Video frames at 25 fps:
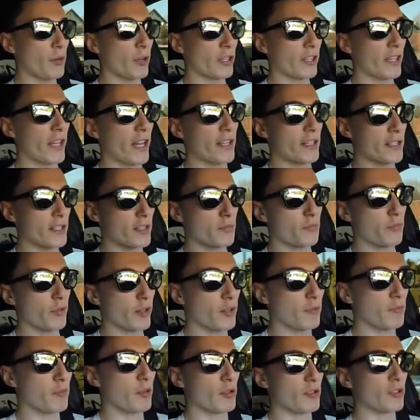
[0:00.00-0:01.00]
put that
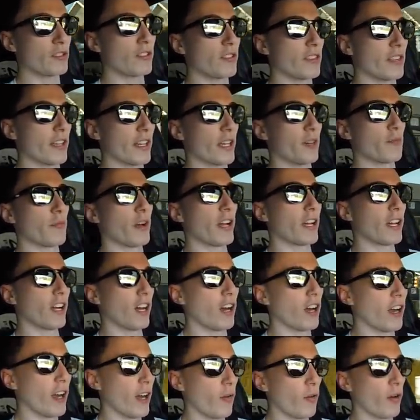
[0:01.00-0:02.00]
sprint booster thing in my
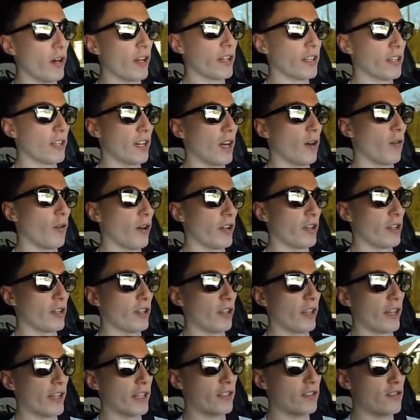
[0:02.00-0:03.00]
car. I want you
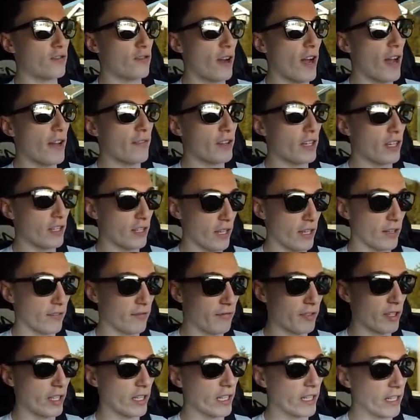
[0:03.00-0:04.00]
to like drive it and
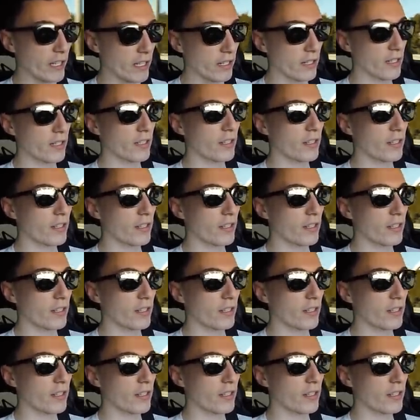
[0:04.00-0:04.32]
feel it.